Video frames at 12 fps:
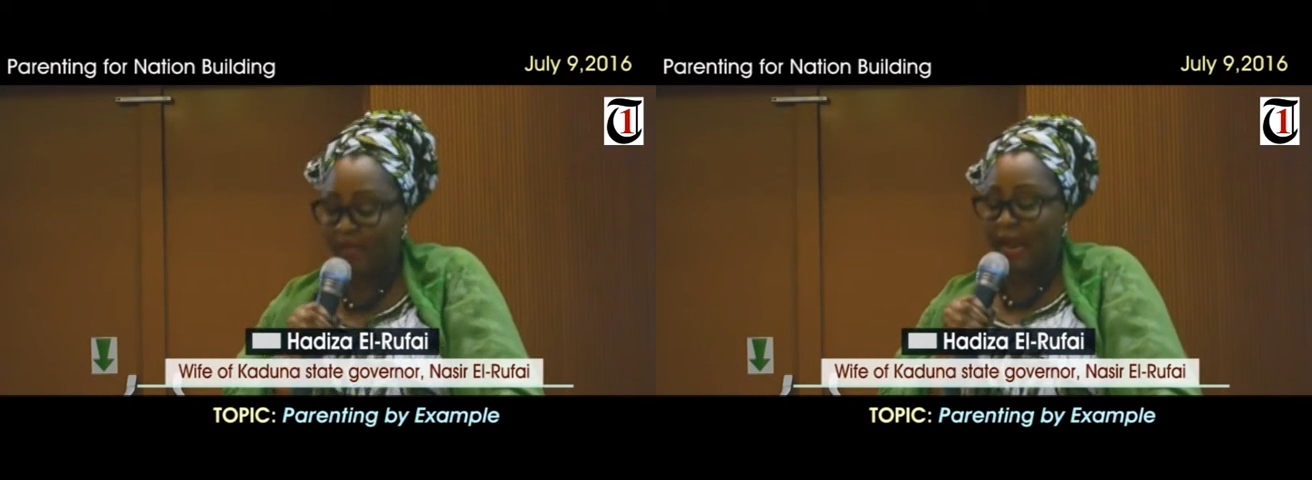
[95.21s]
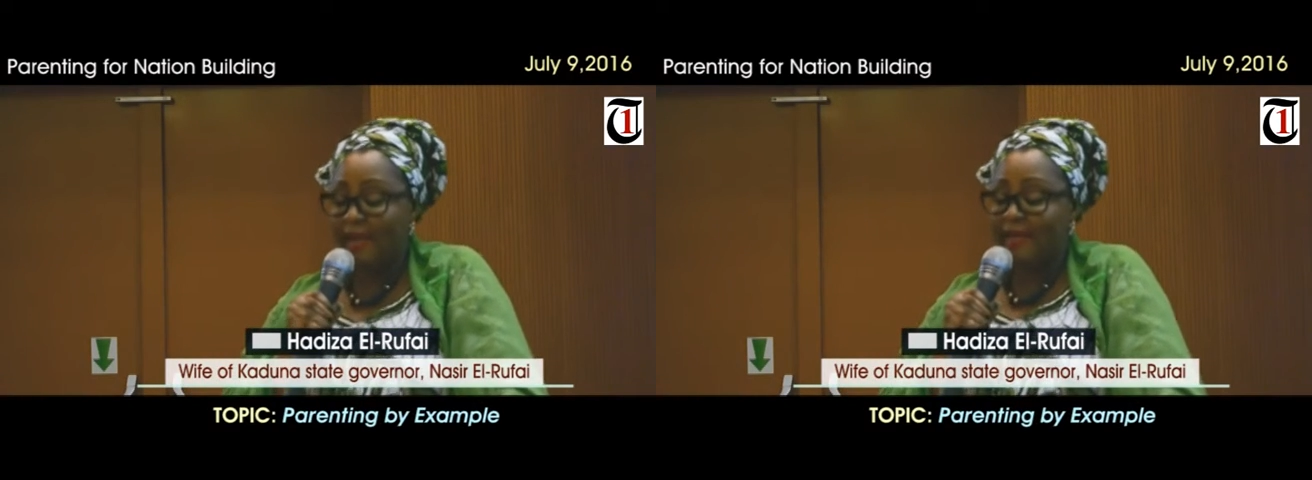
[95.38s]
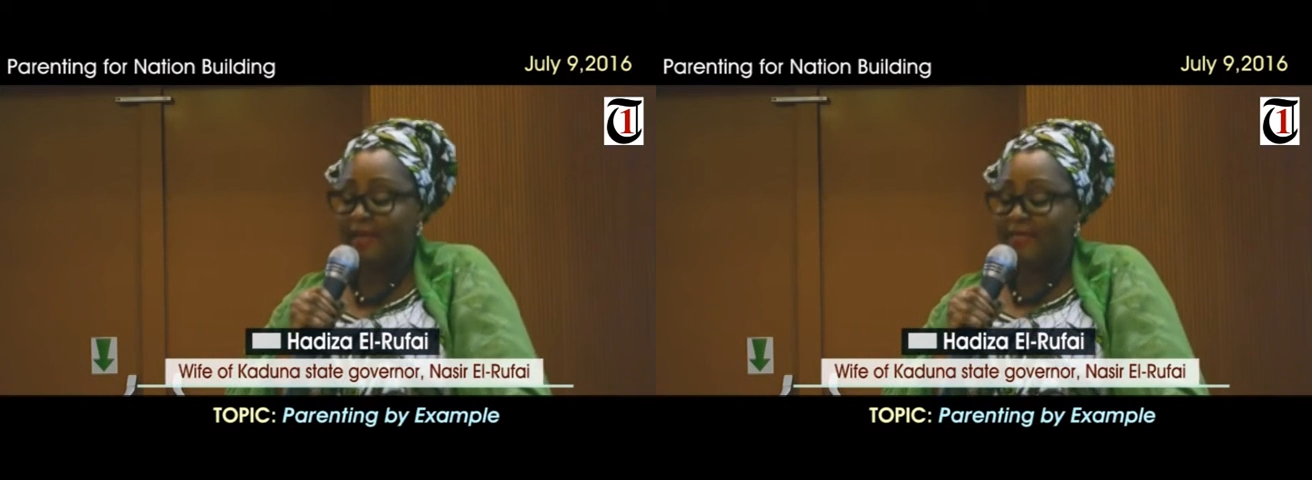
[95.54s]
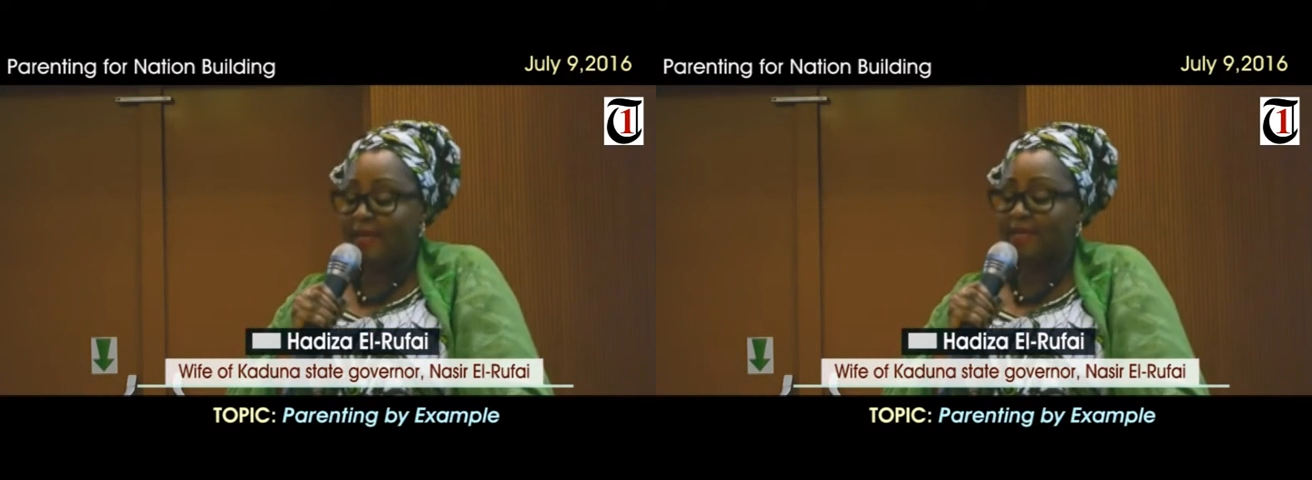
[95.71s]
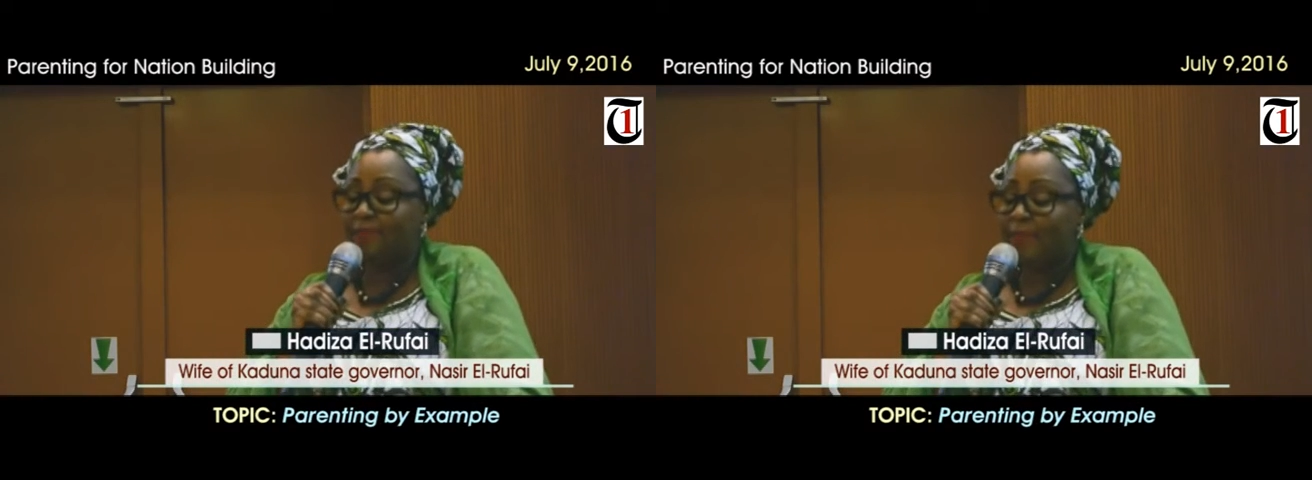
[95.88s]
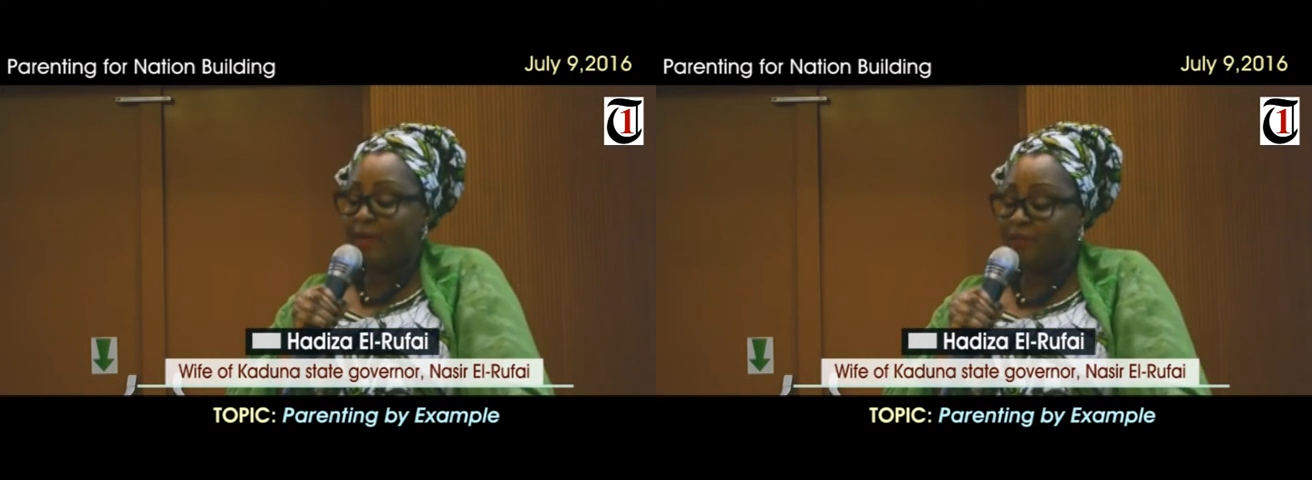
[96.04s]
and yet
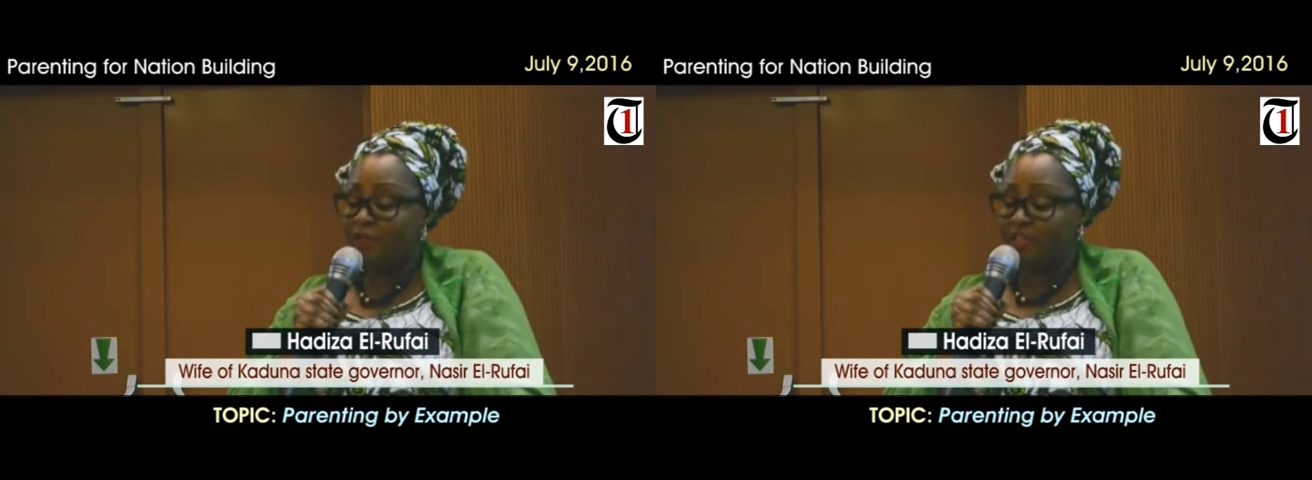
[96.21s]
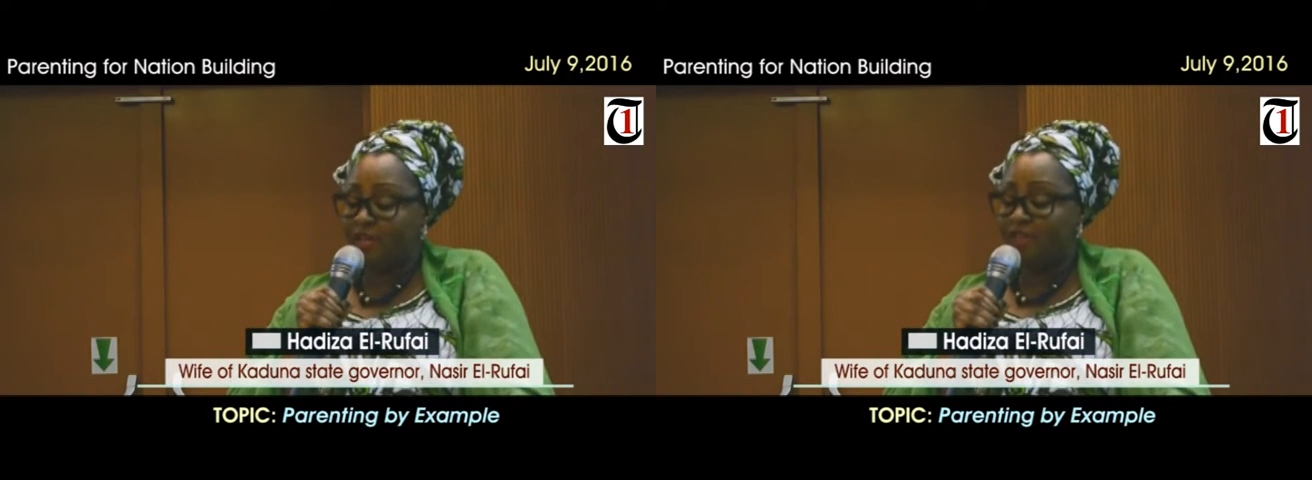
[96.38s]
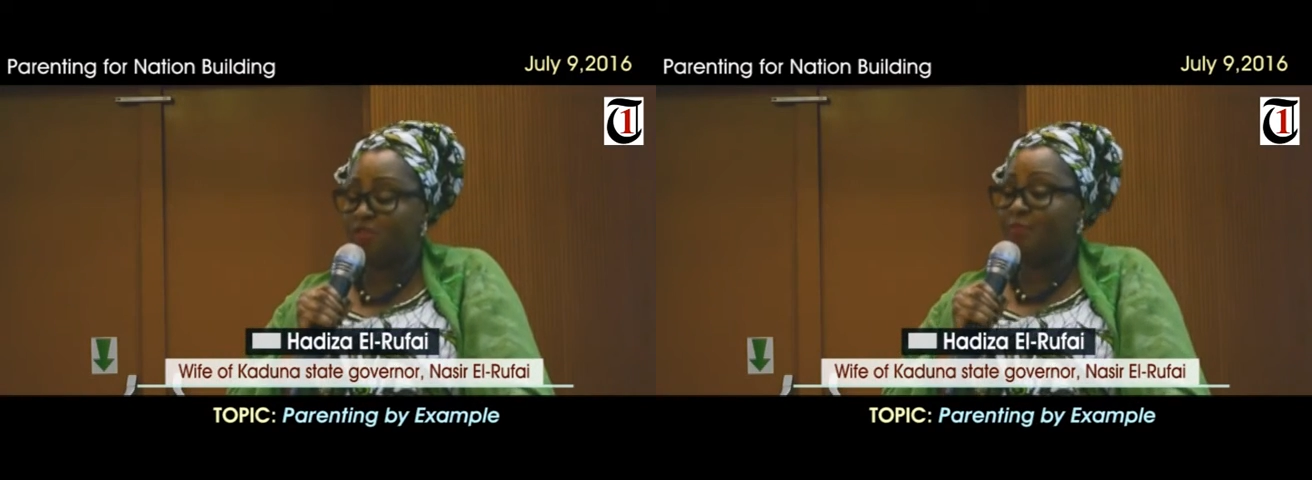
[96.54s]
expect your child